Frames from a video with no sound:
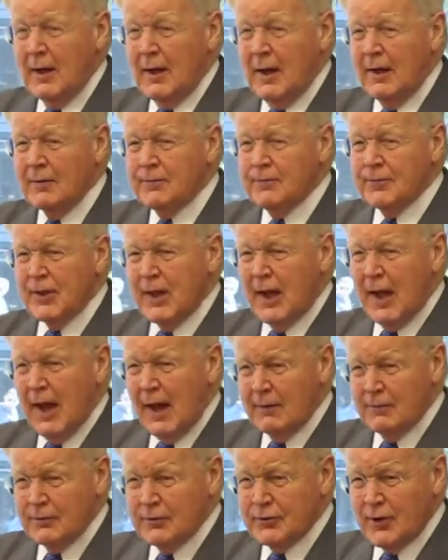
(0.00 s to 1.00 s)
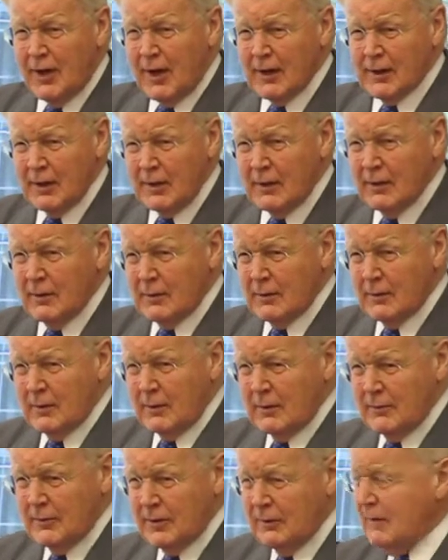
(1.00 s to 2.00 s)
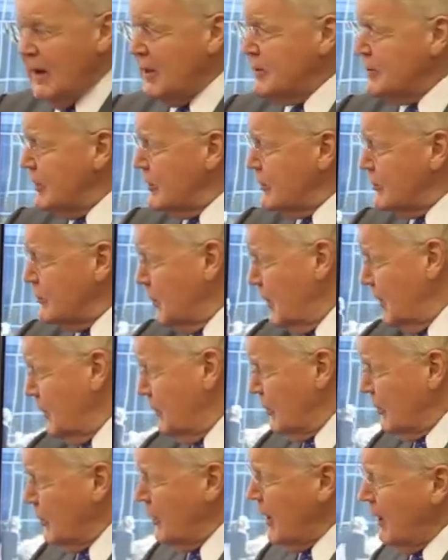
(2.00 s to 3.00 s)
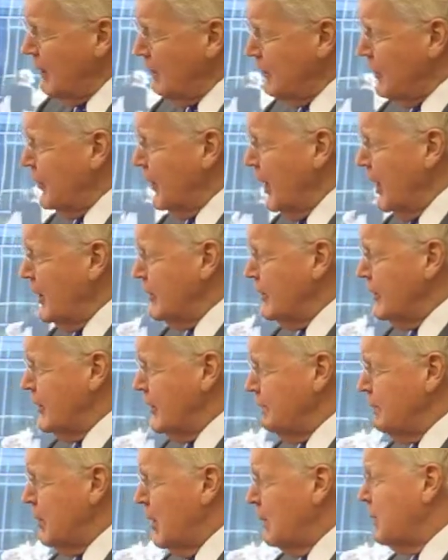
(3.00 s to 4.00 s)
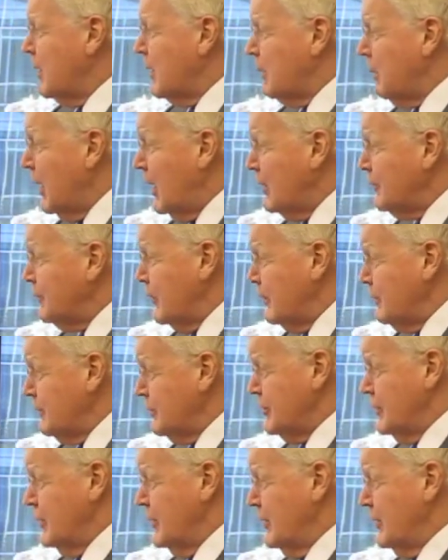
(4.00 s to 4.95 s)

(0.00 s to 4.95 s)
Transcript: If they have tracking devices, we will create public platforms